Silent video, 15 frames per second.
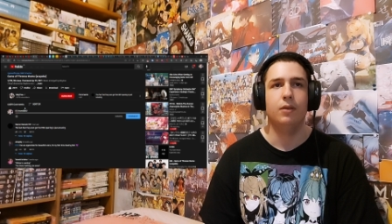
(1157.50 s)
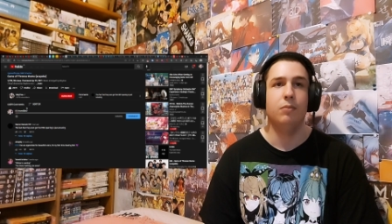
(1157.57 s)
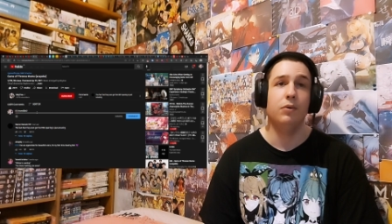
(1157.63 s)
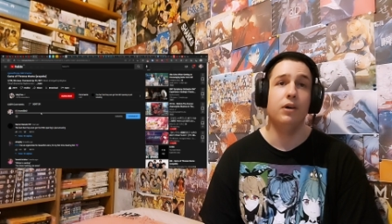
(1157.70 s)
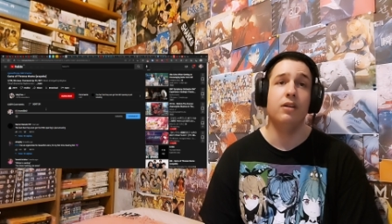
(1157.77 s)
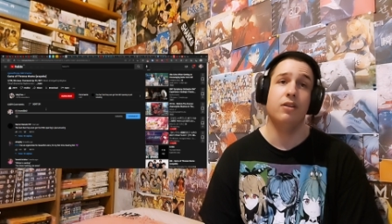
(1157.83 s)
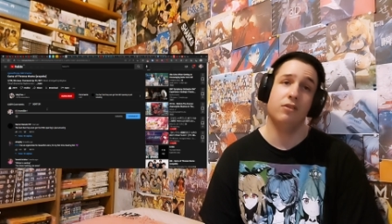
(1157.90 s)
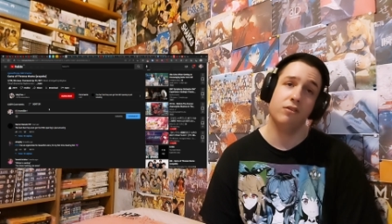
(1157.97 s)

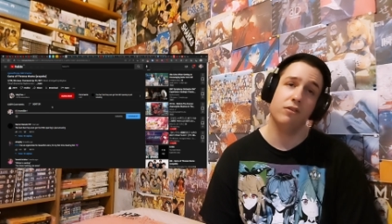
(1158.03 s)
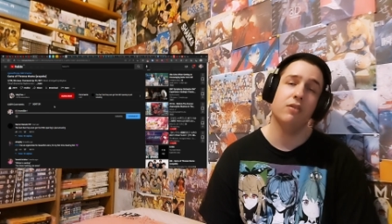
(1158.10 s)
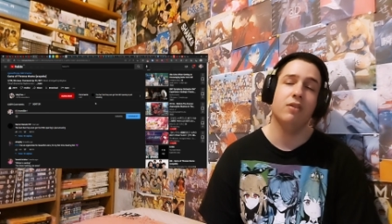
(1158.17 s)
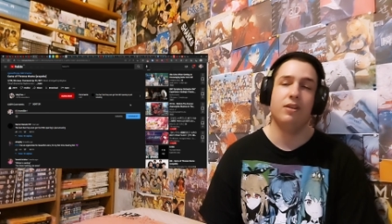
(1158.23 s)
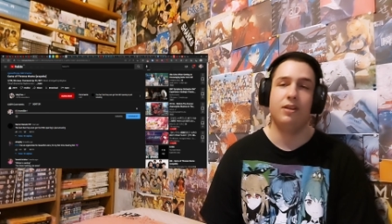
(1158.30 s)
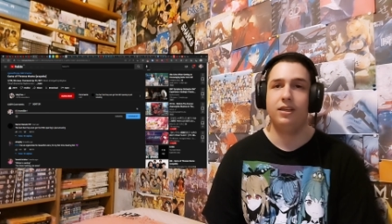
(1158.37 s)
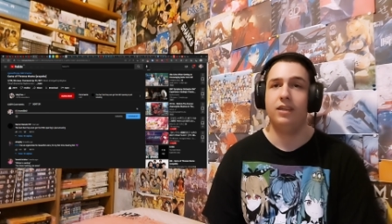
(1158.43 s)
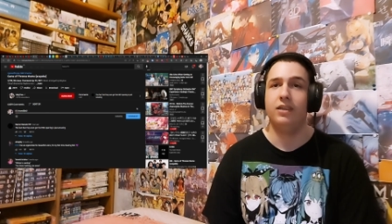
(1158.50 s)
but
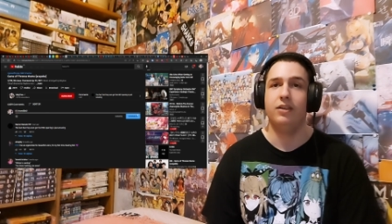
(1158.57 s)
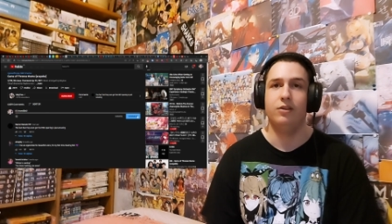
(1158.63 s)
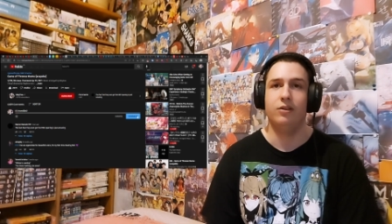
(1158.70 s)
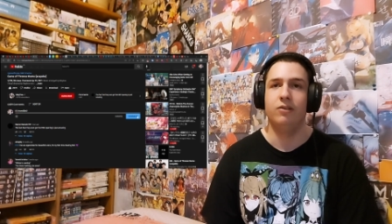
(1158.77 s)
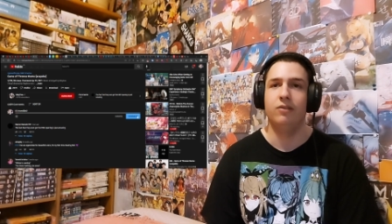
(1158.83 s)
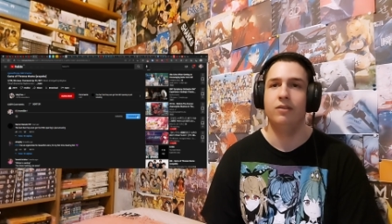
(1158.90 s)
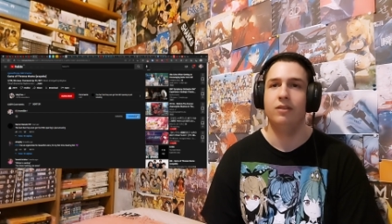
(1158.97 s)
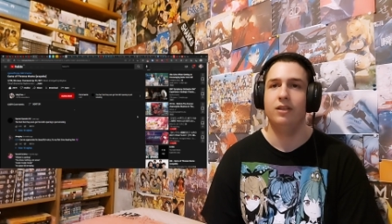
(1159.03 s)
you
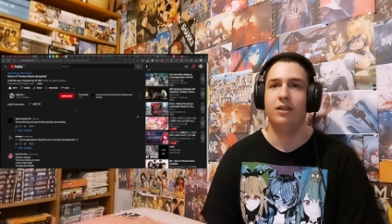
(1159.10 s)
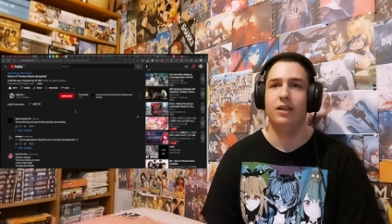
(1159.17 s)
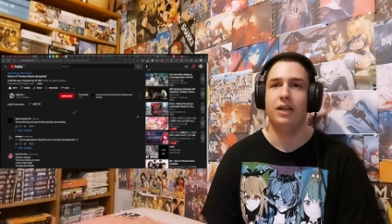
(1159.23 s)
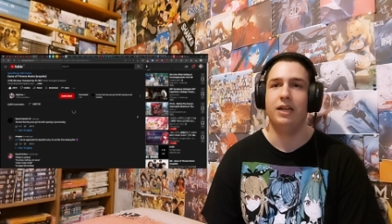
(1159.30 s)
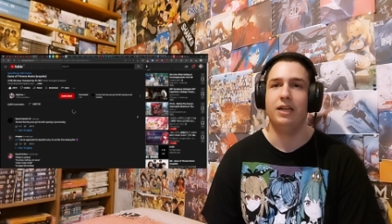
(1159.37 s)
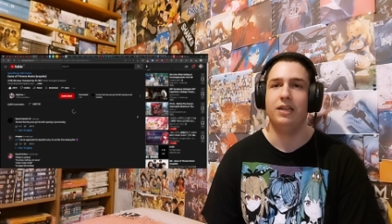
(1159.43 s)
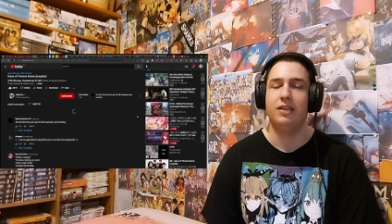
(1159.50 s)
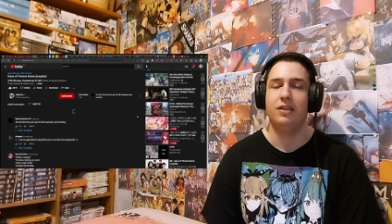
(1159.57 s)
know,
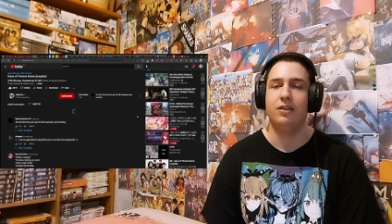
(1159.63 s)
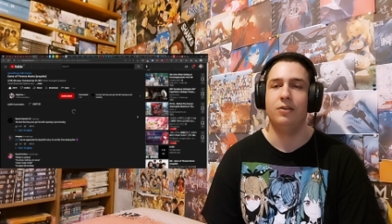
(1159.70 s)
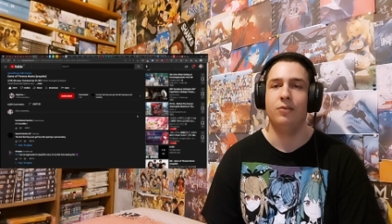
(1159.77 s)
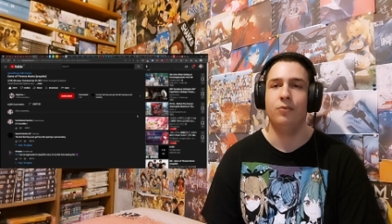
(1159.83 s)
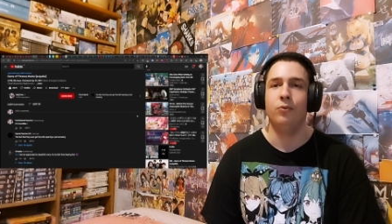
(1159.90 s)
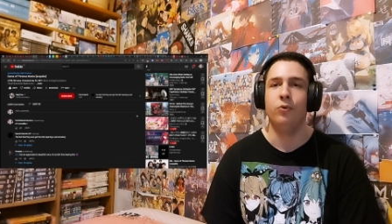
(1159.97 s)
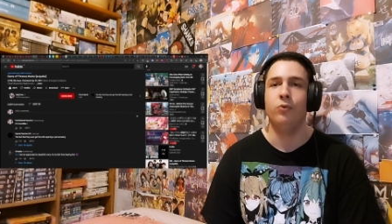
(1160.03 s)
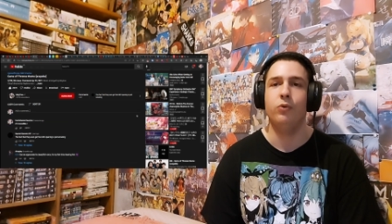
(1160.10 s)
like
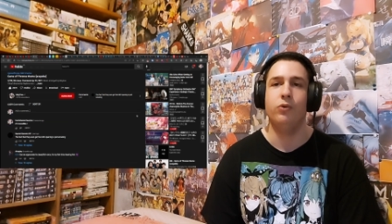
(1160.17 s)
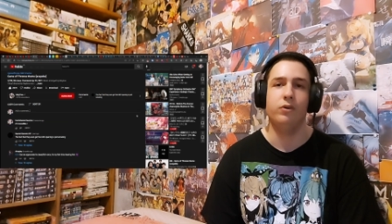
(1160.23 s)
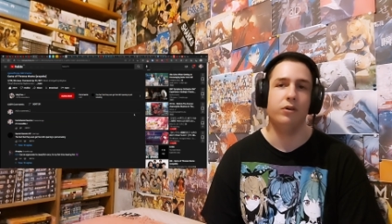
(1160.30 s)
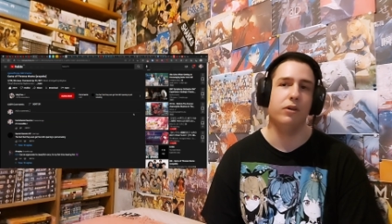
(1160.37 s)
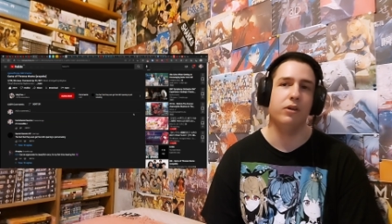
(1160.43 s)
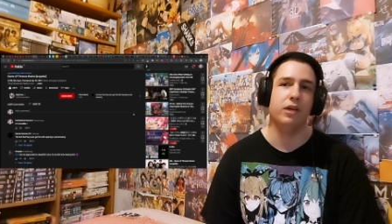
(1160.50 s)
who,